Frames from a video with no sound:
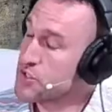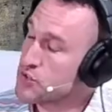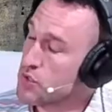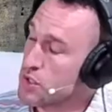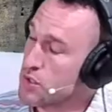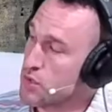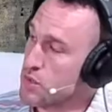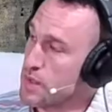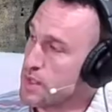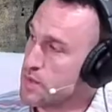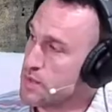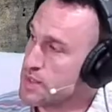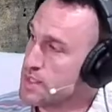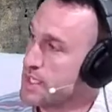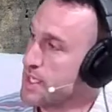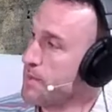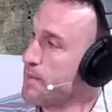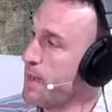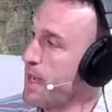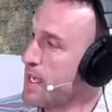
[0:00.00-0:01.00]
struggled with was
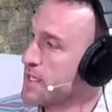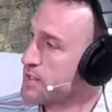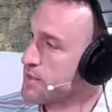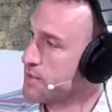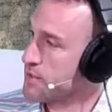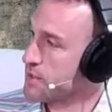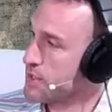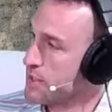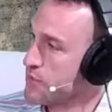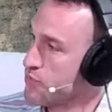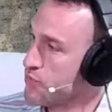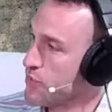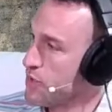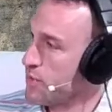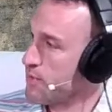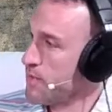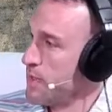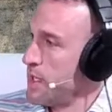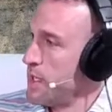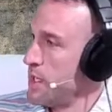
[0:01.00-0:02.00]
the imposter
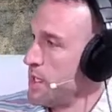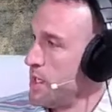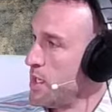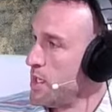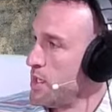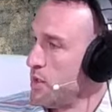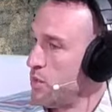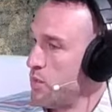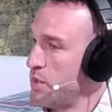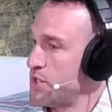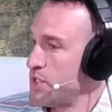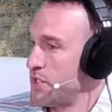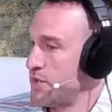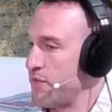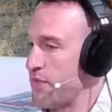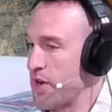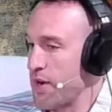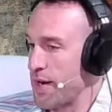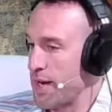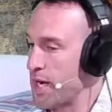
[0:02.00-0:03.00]
syndrome, which is
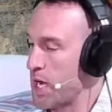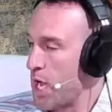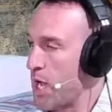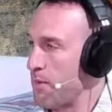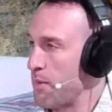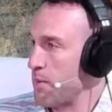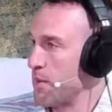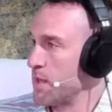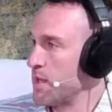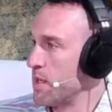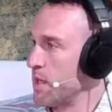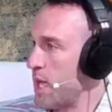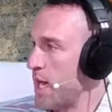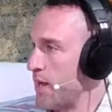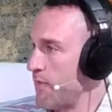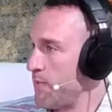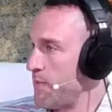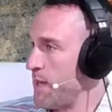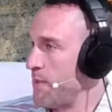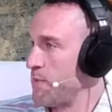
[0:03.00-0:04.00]
very common with a
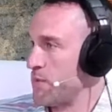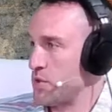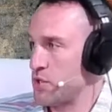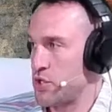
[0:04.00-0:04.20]
lot of people.